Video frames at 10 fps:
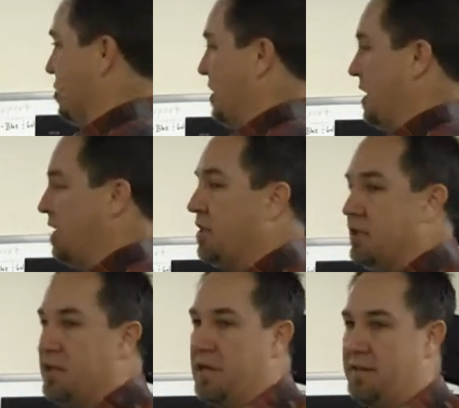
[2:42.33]
machine,
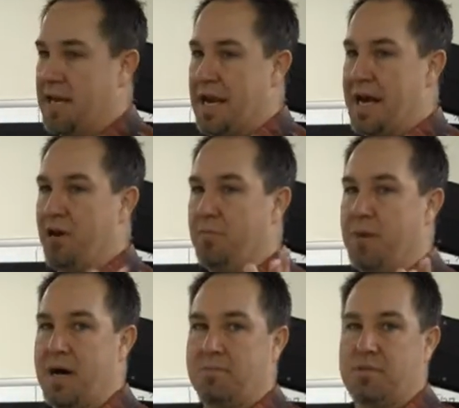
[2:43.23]
and then out
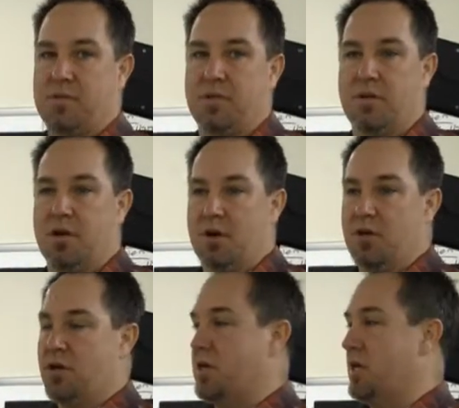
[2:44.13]
pops our
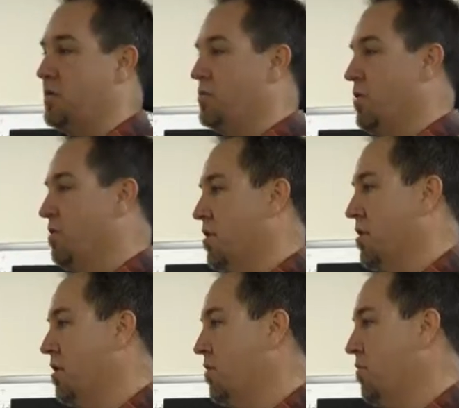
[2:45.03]
cookies when
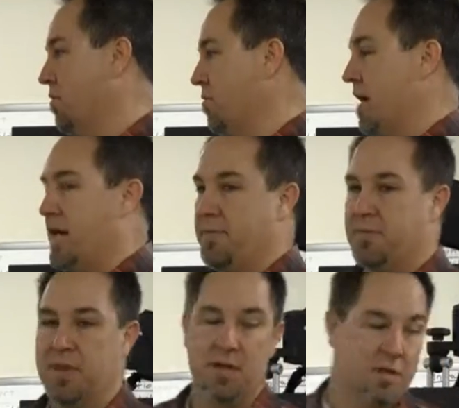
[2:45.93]
we're ready.
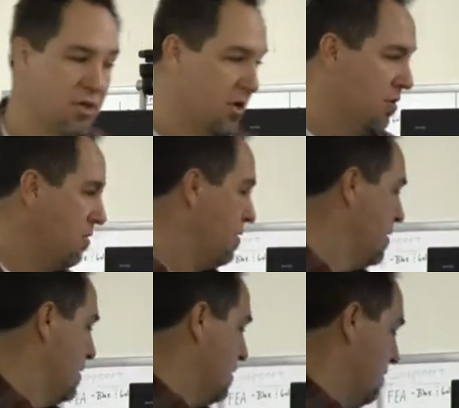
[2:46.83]
So
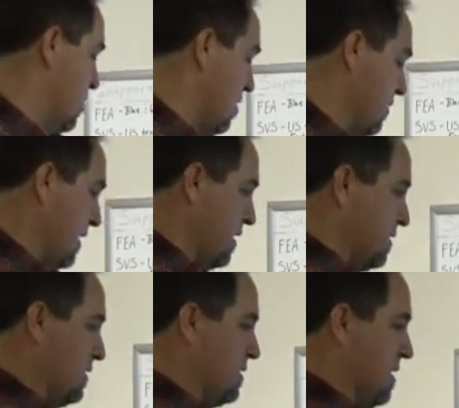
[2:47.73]
of all
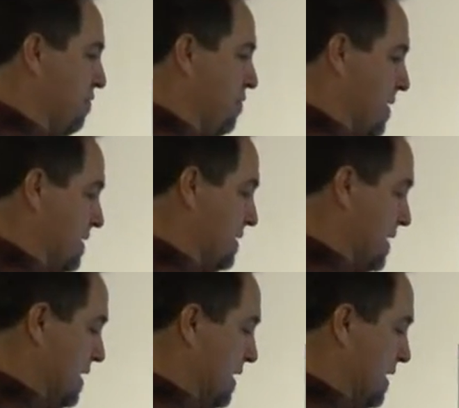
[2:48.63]
these different